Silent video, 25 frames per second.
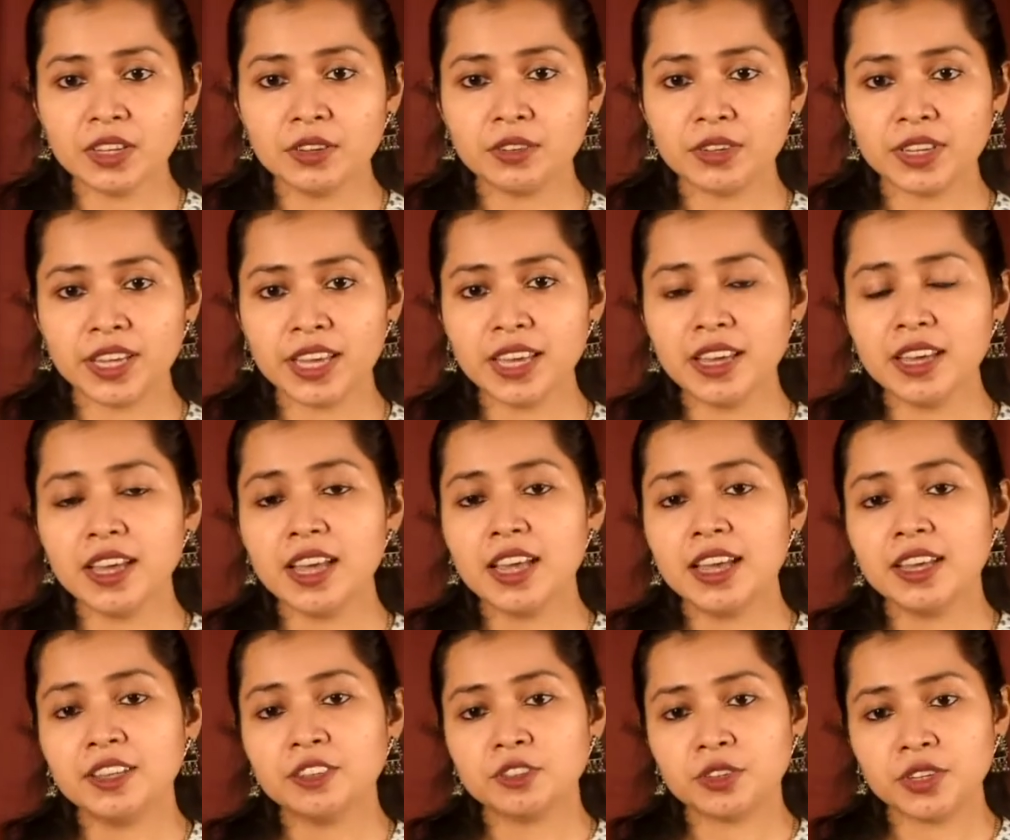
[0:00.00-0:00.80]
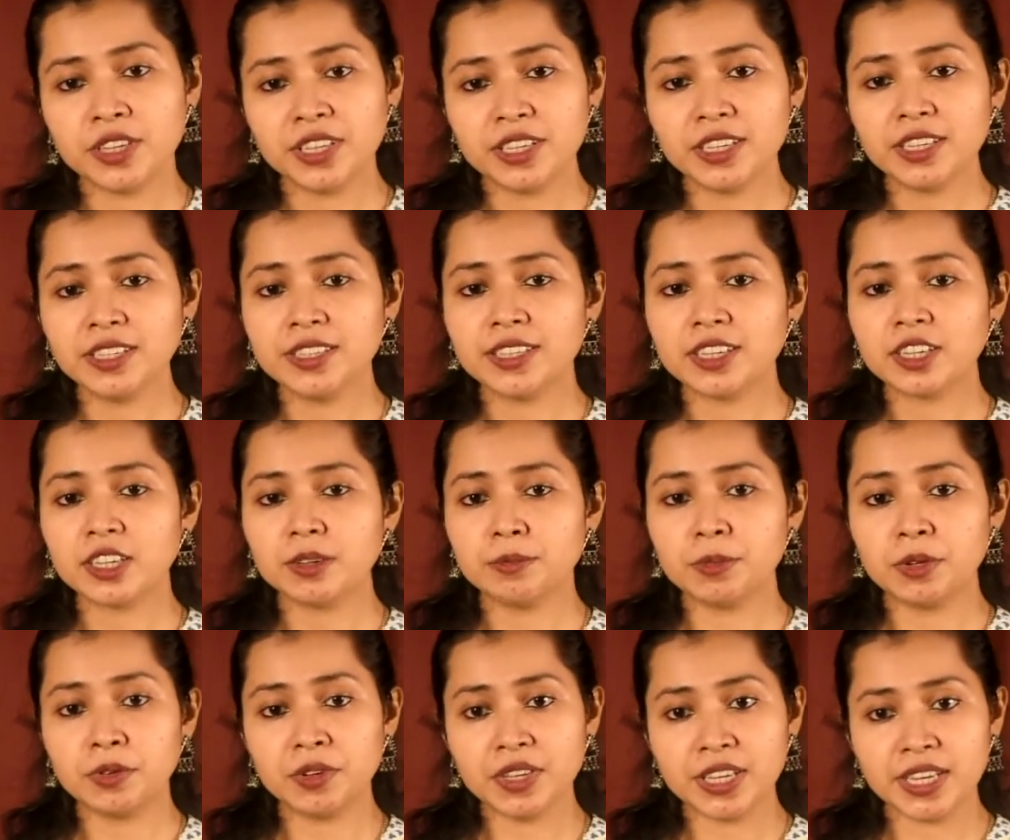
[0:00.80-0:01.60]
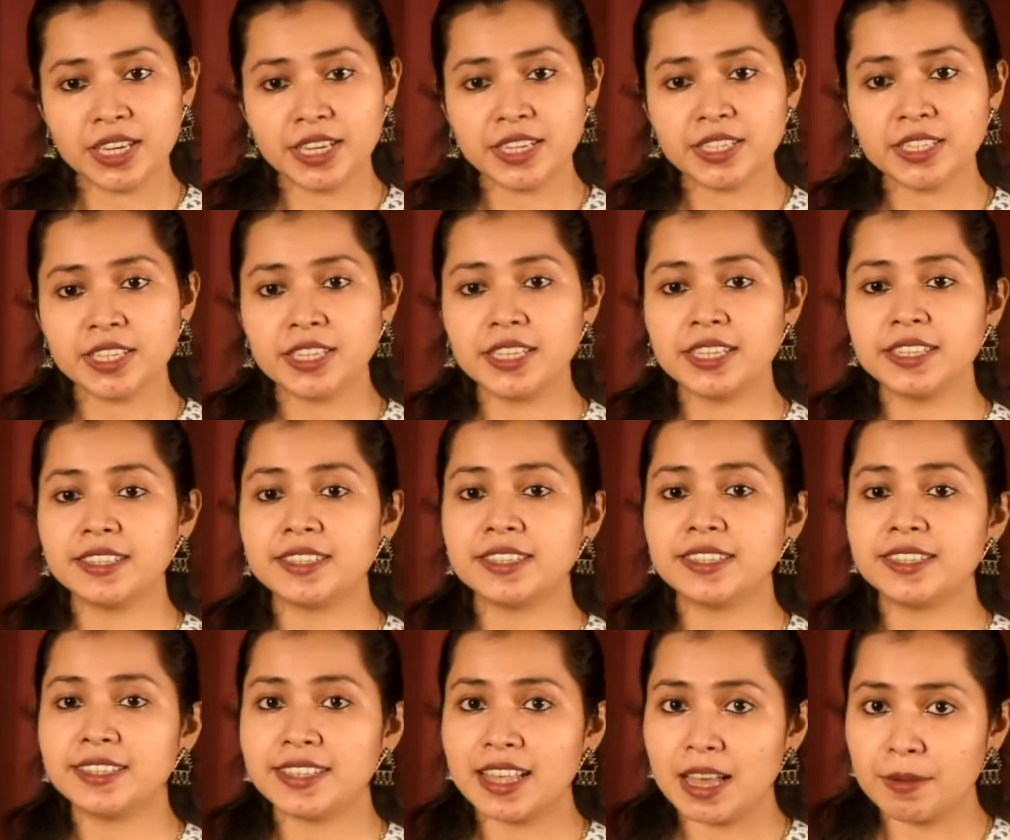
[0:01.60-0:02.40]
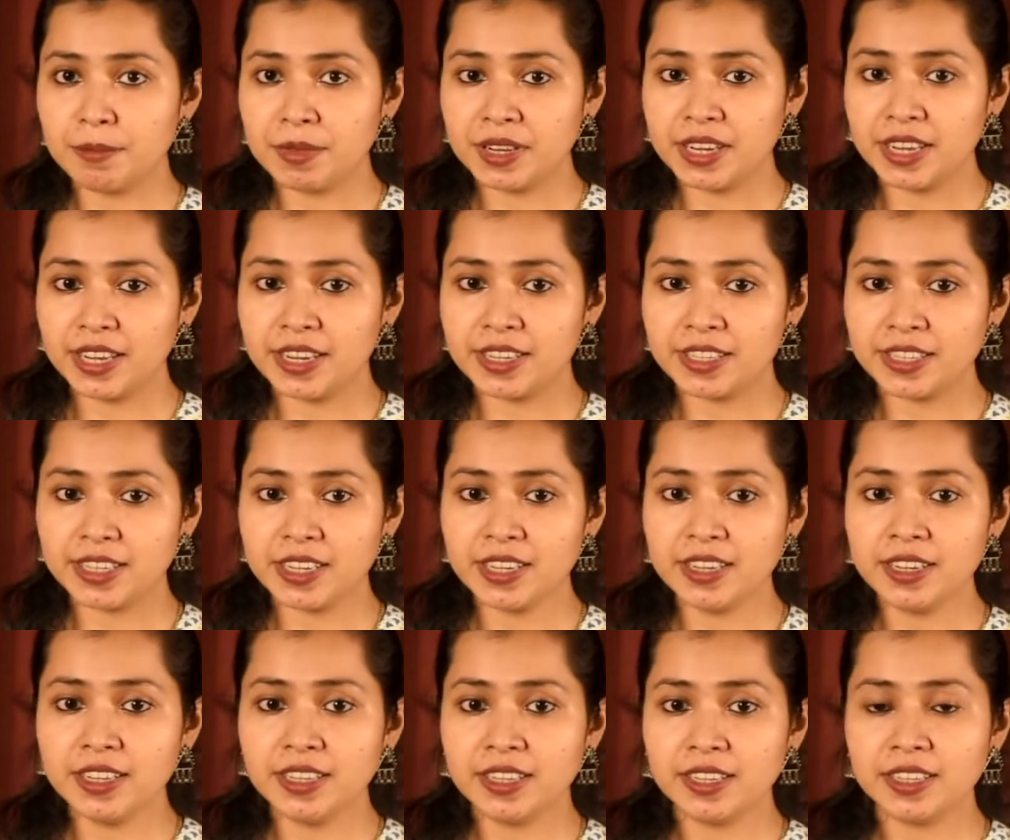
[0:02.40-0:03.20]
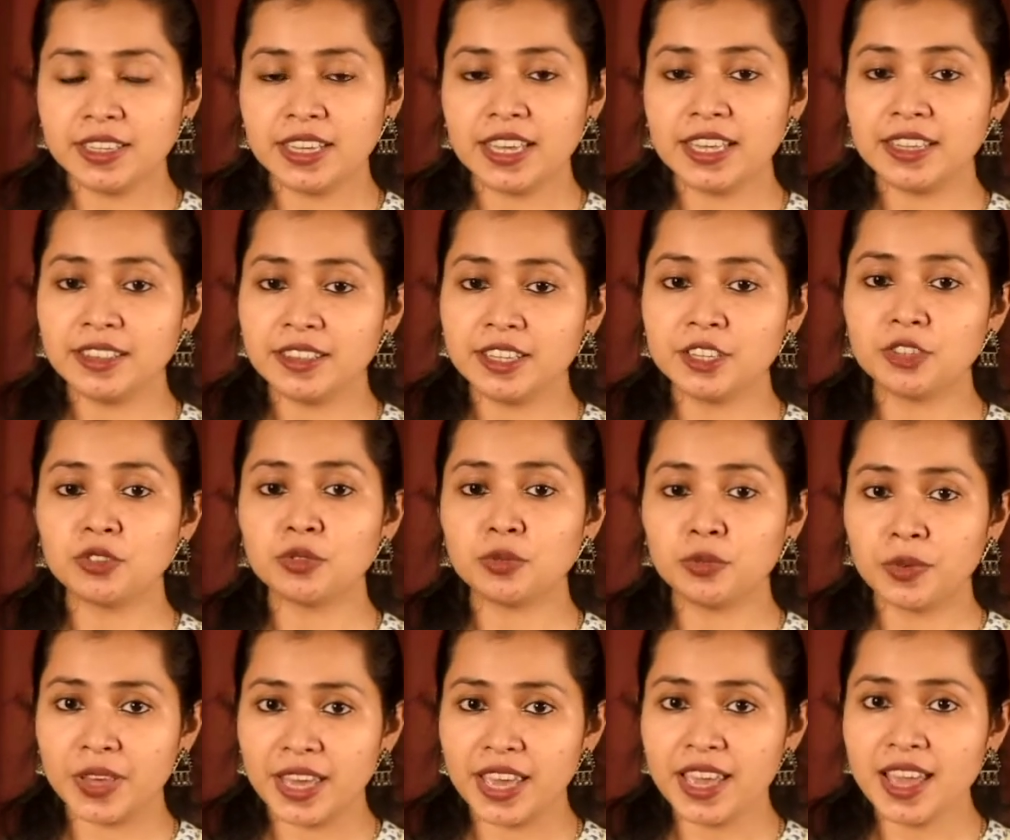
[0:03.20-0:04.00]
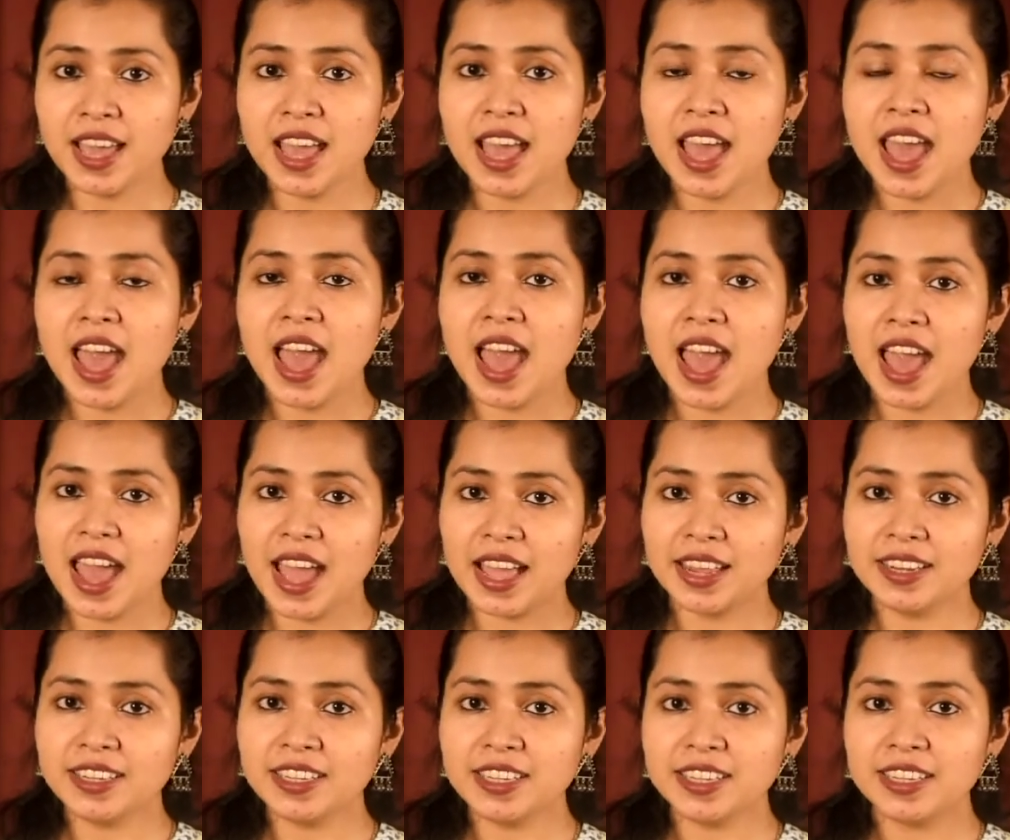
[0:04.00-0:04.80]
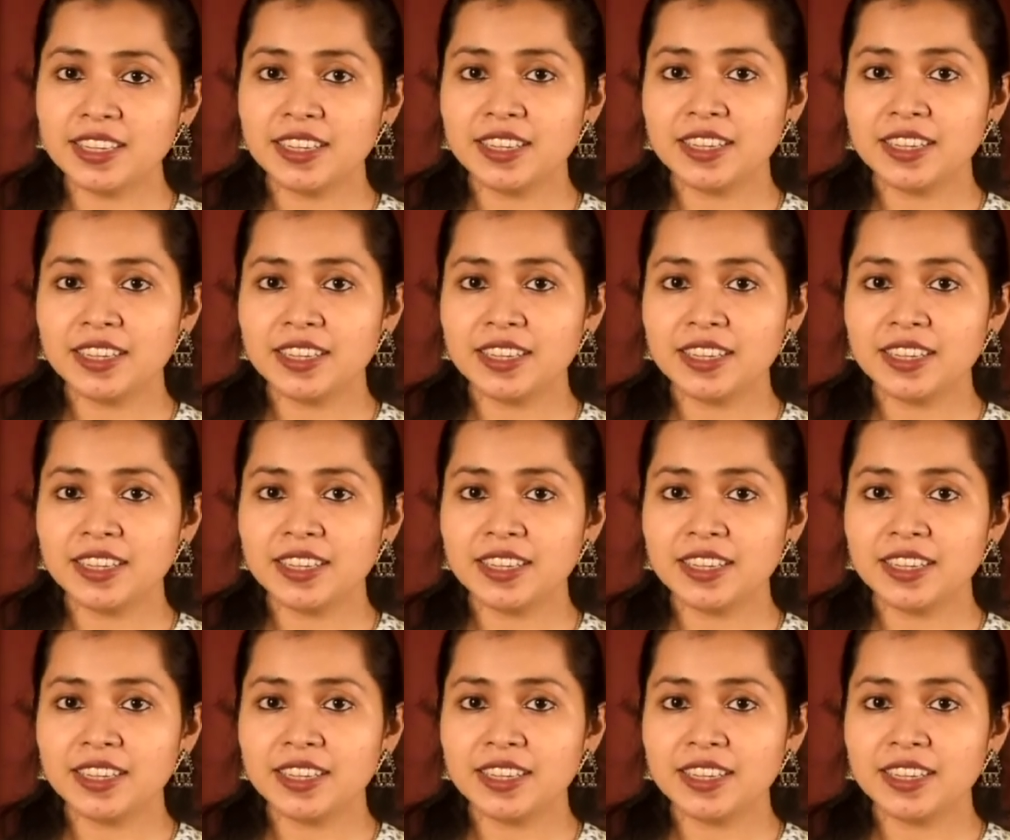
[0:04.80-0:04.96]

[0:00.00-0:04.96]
Okay. So here the communication is disseminated in this way and